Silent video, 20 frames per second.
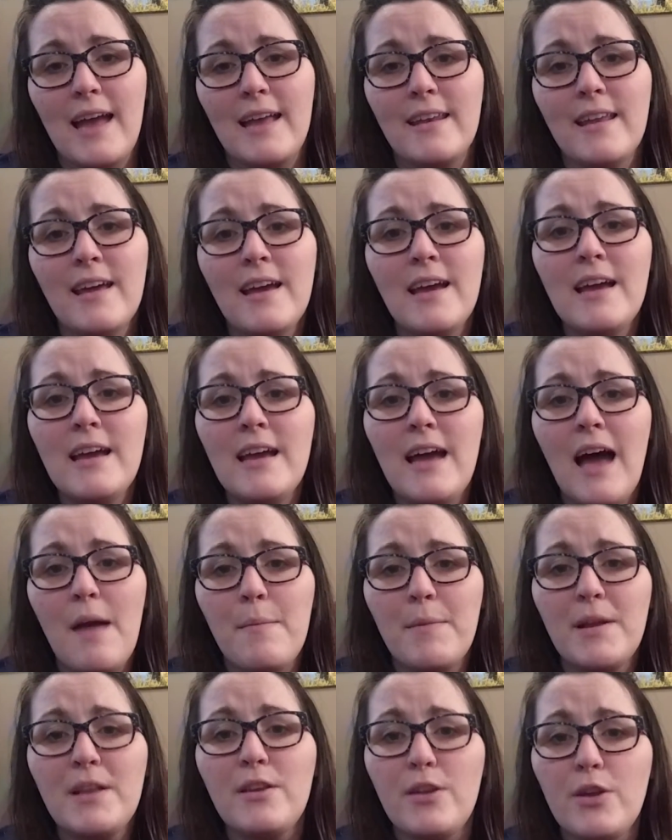And I
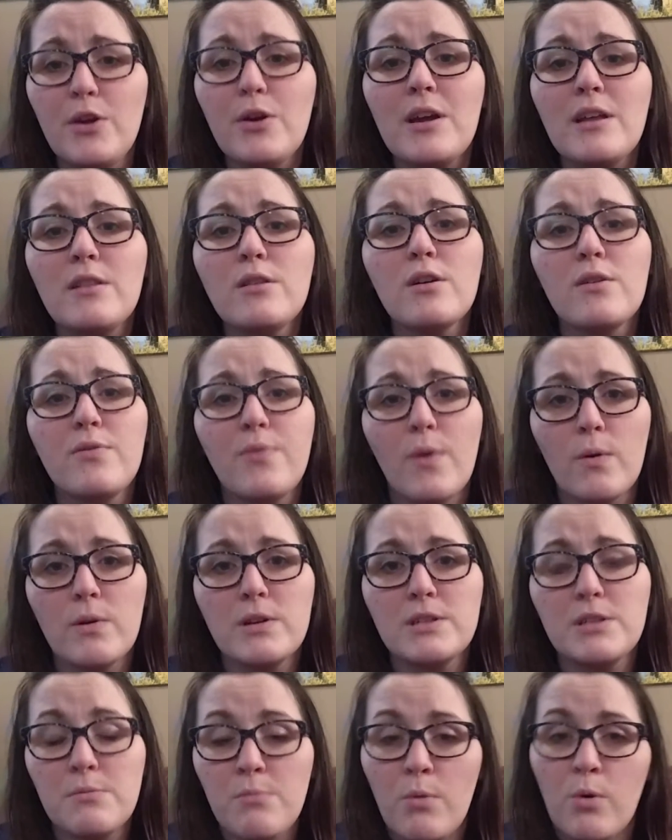mean, you can look
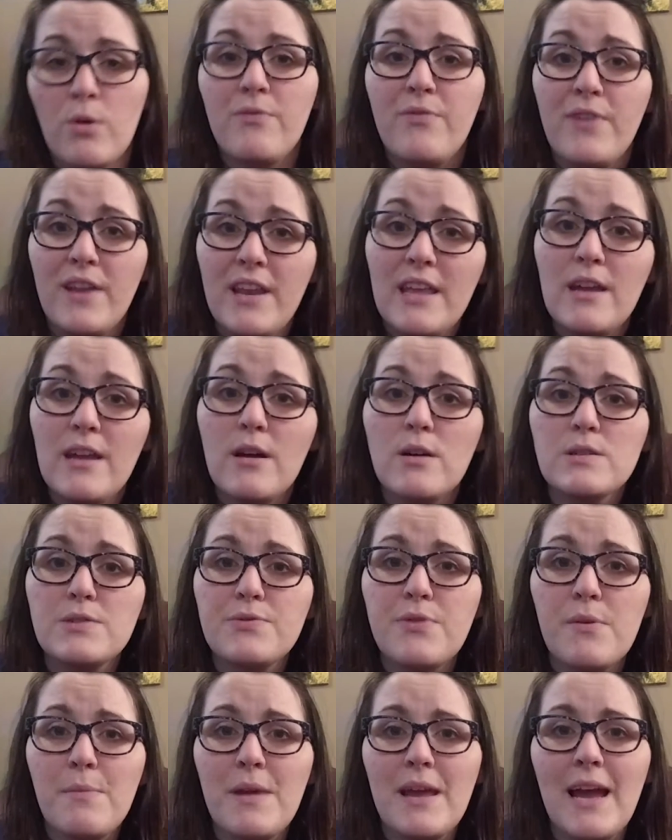forward to more videos
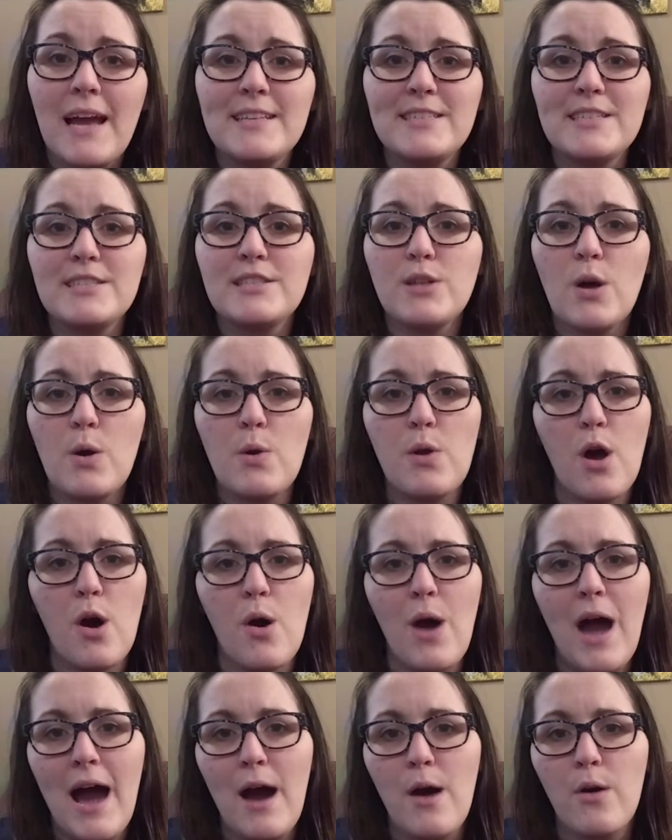from me. I just don't know
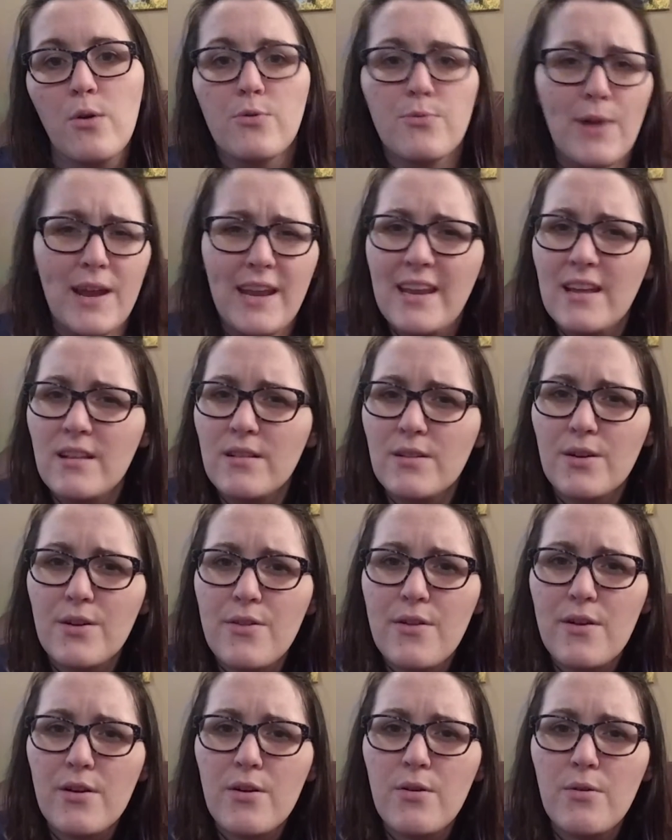how regular
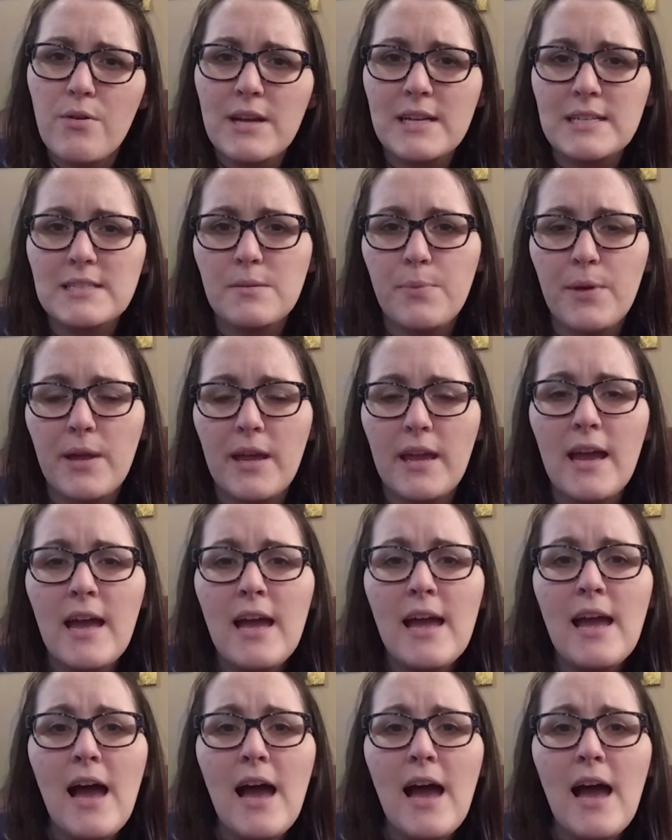they're going to be.